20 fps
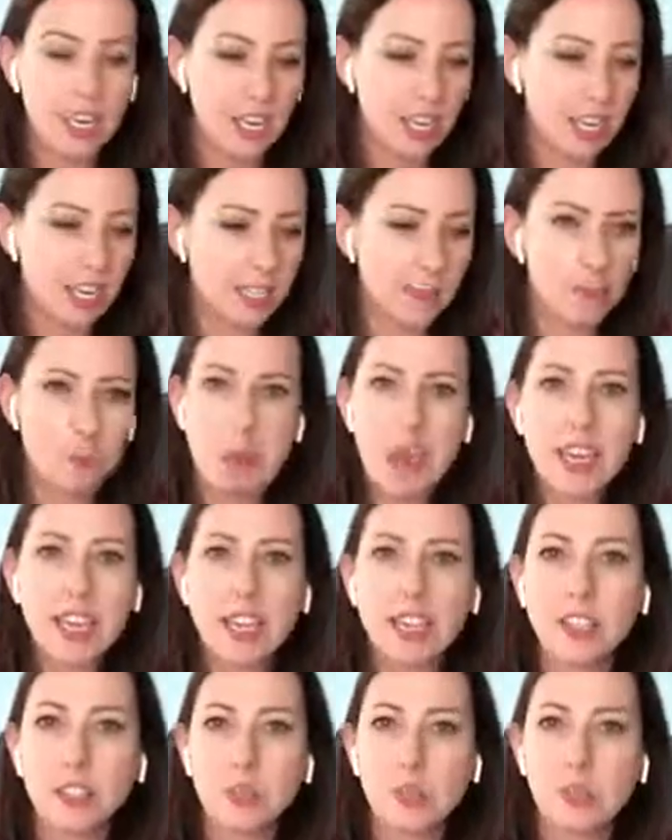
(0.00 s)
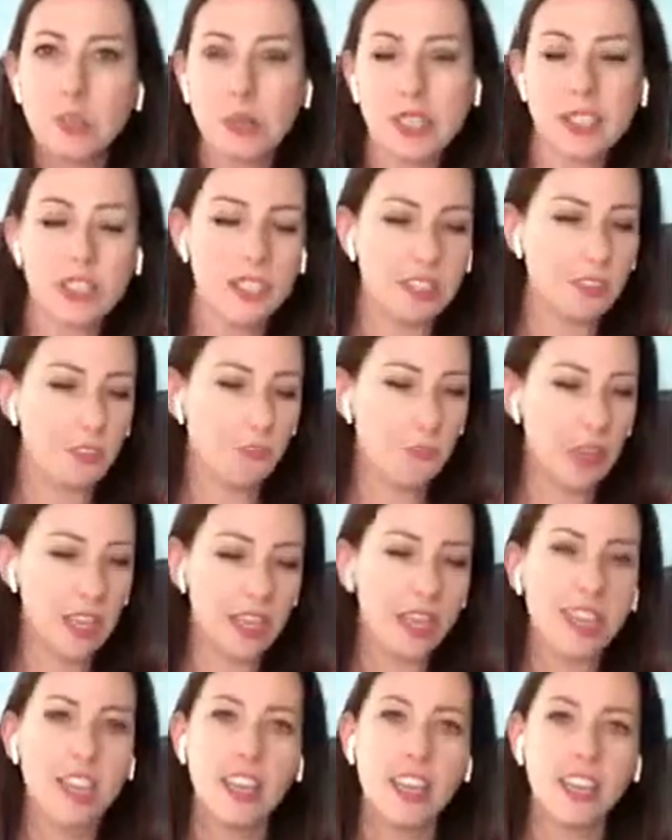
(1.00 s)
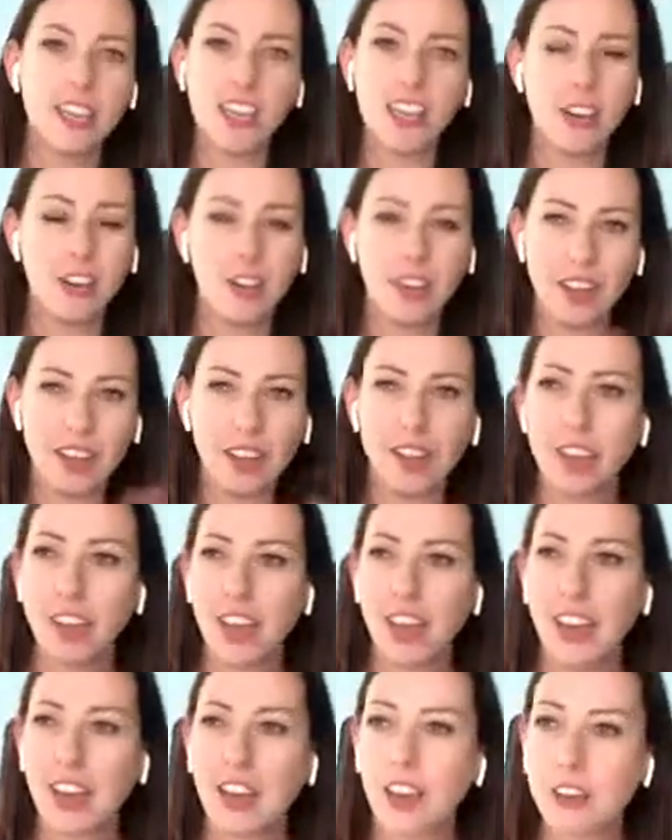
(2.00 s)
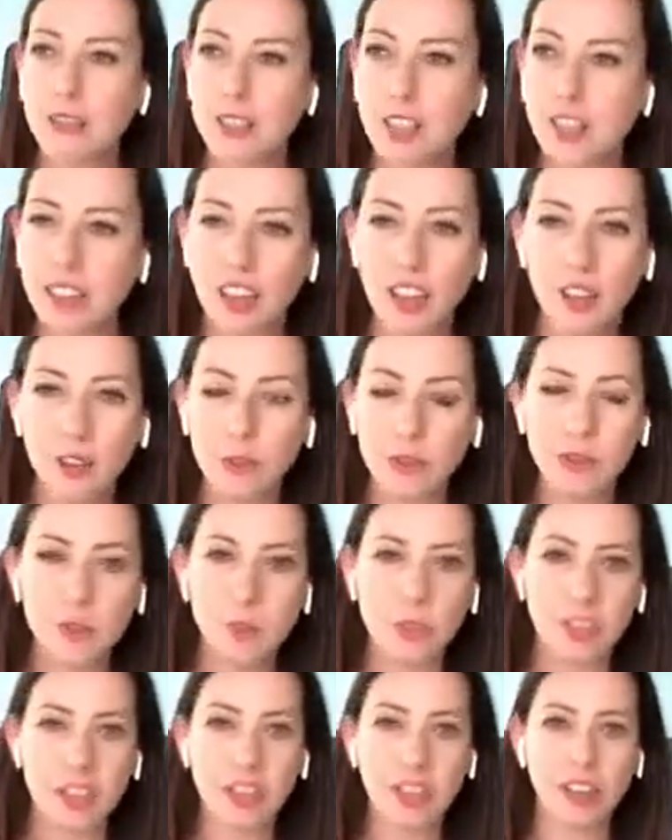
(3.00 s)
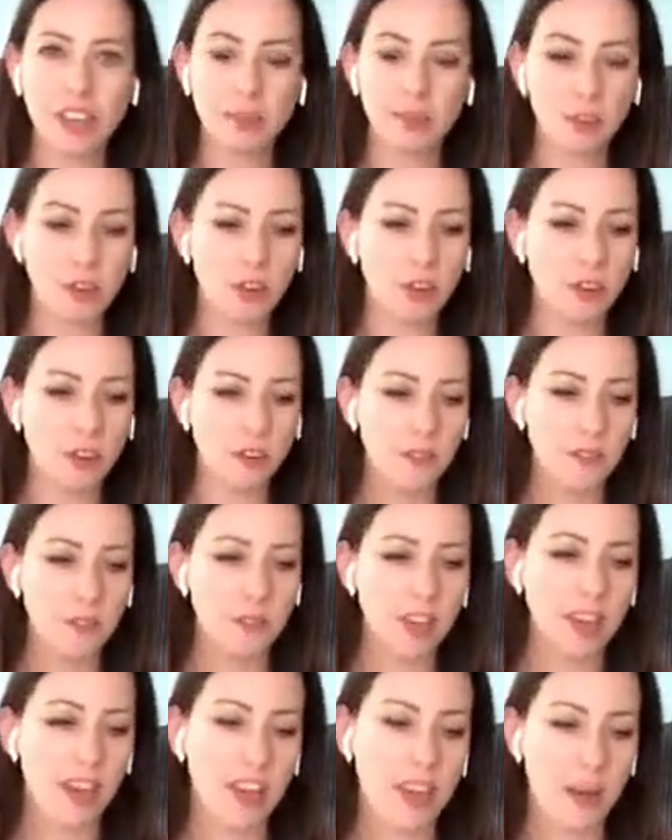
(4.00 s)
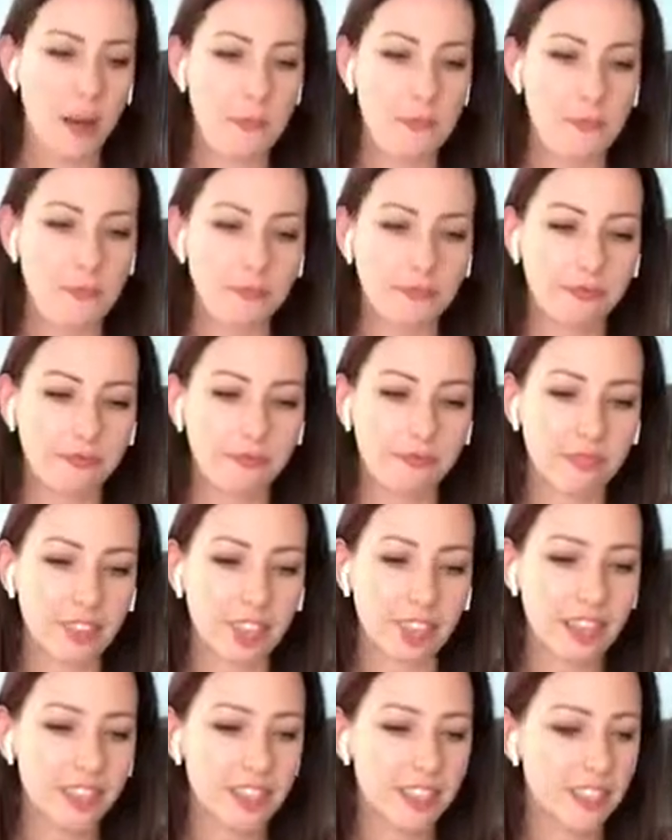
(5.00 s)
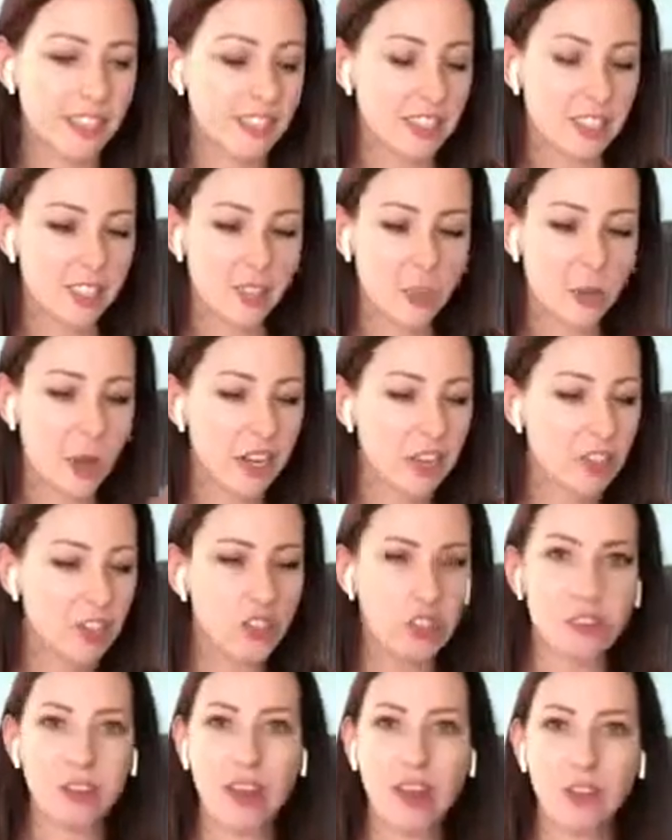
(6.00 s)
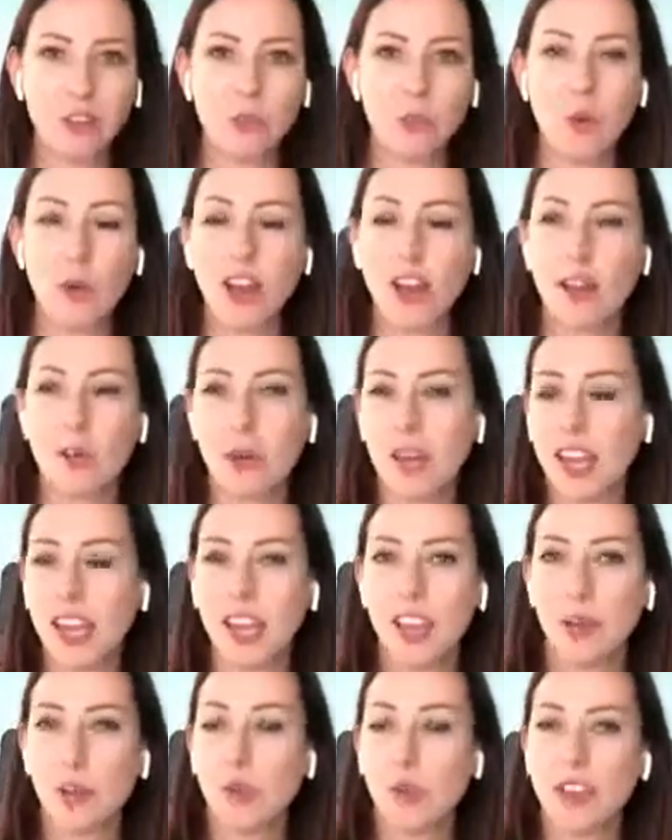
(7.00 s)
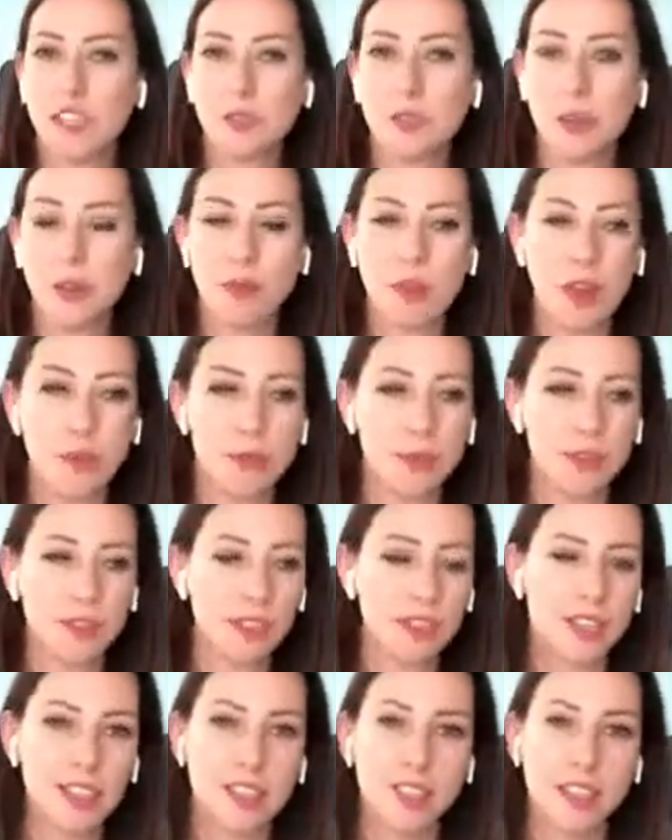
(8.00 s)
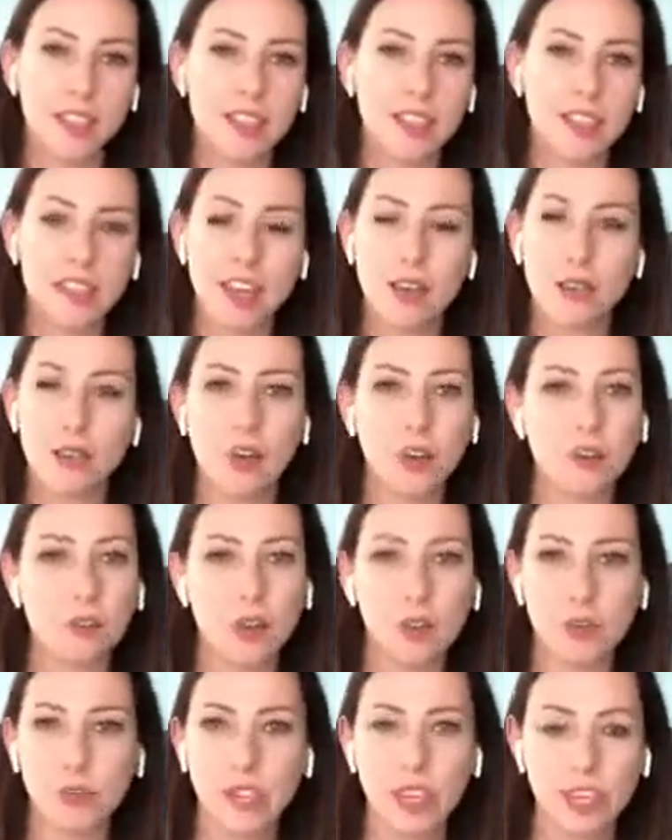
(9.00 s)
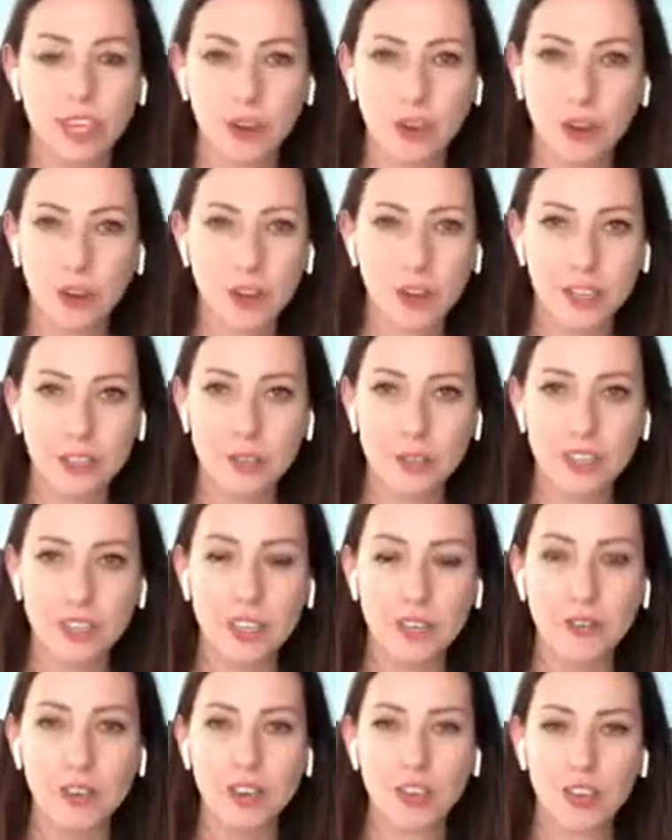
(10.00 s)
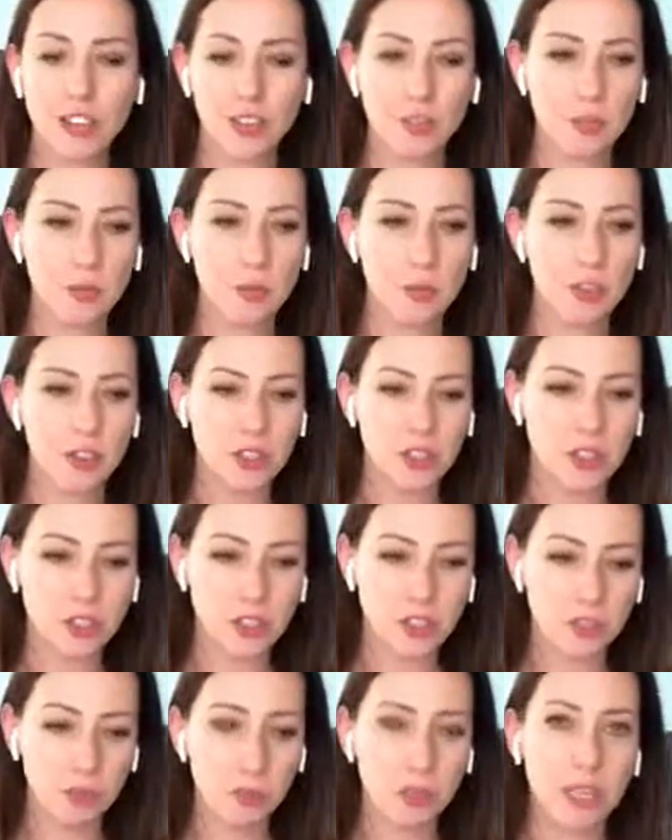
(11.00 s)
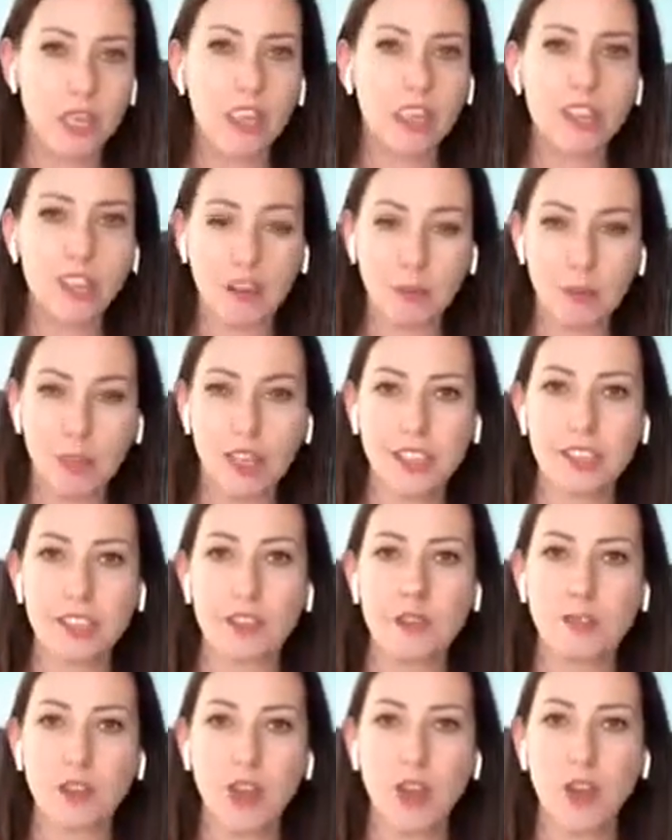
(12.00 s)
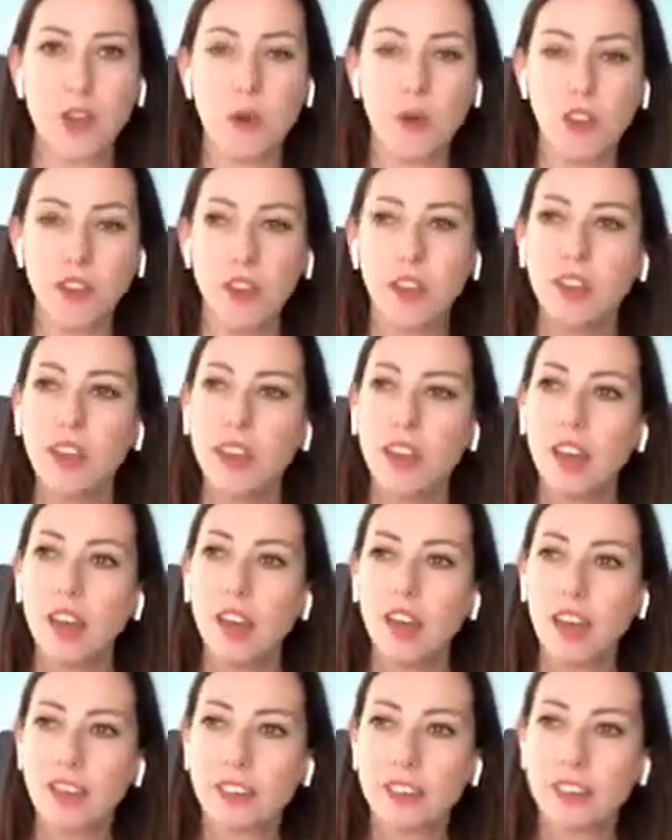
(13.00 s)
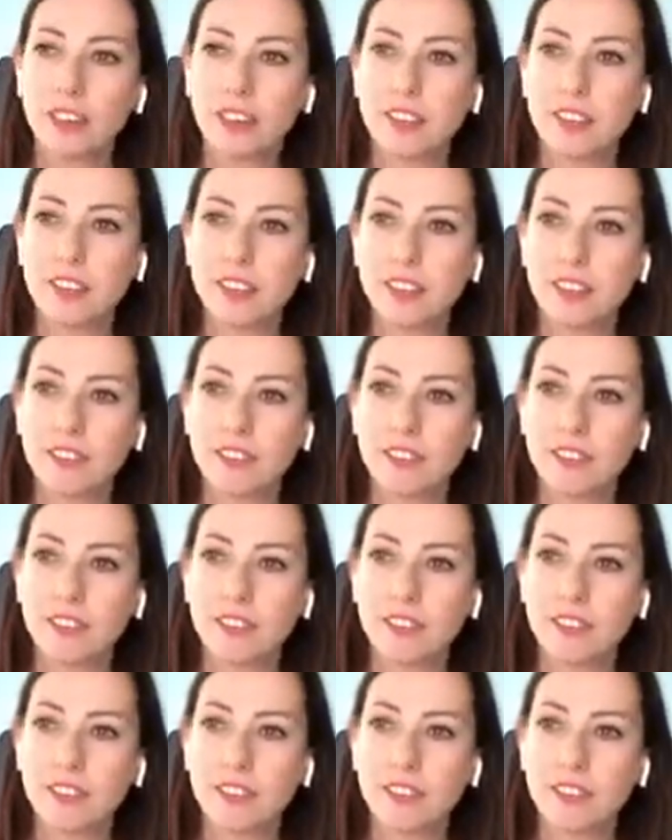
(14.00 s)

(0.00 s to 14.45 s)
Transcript: Let's make it into a business, or make, you know, and I've done that. We've all done that, I'm sure. And this question around, why am I here? What is my purpose? Is ever evolving and growing. So it's giving ourselves permission to be in that place of flow and